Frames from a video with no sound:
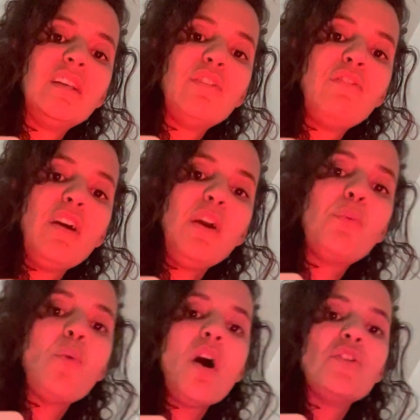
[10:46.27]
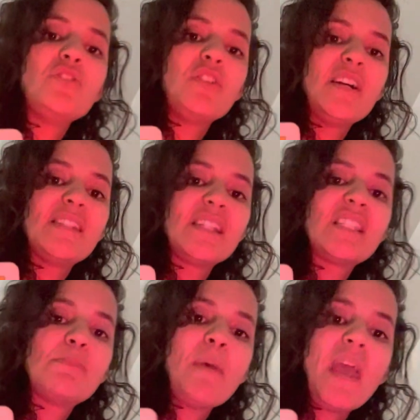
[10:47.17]
Very wondrous,
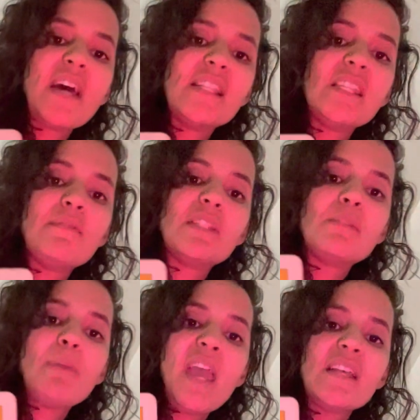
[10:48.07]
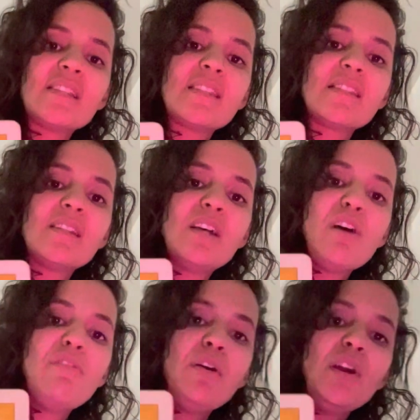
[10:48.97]
expansive space.
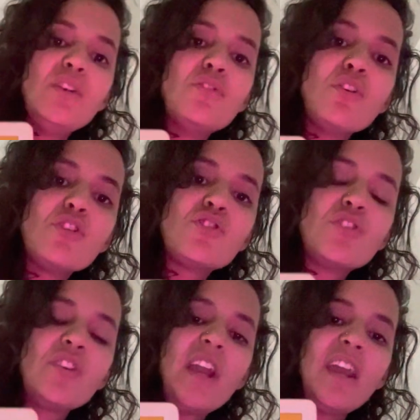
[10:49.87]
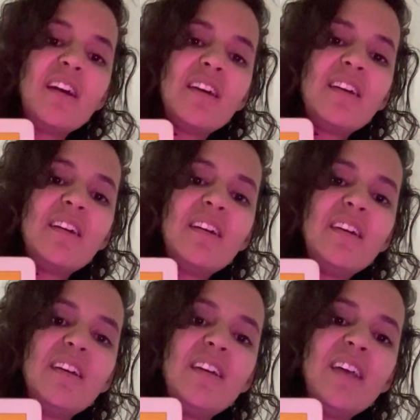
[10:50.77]
A very
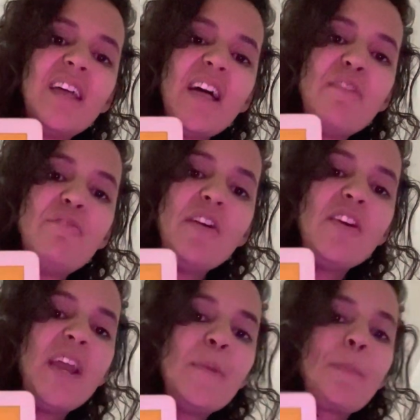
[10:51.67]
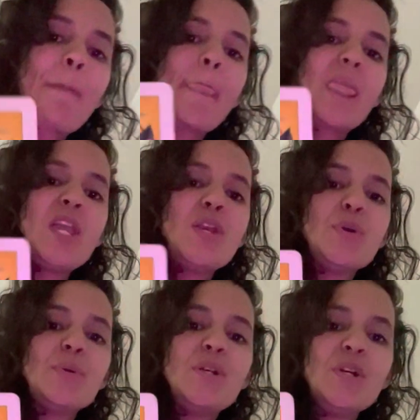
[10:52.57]
nurturing, a very,
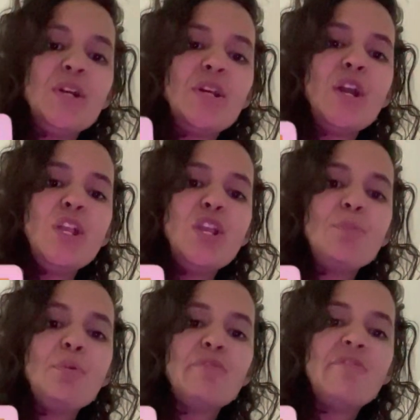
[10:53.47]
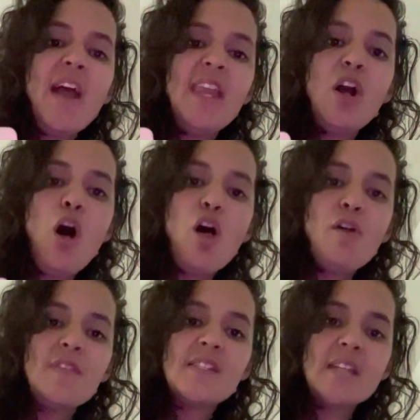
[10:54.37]
you're providing
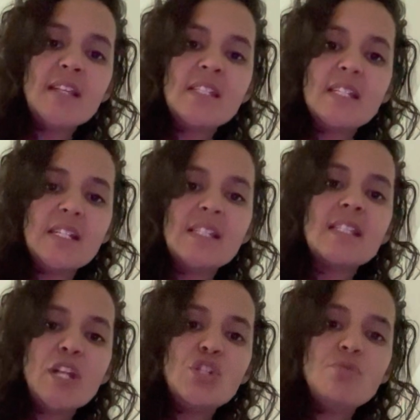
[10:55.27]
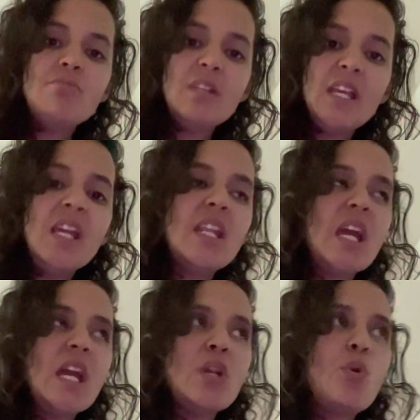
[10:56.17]
all of the sustenance that you need
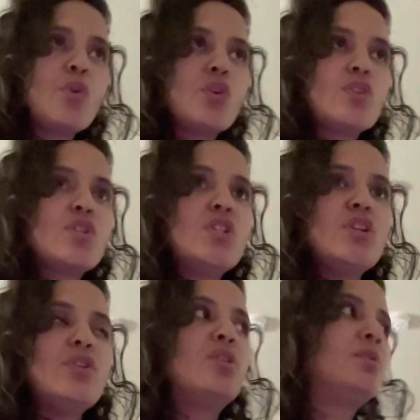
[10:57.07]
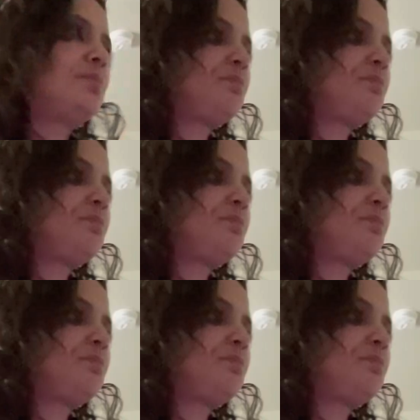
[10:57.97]
in order to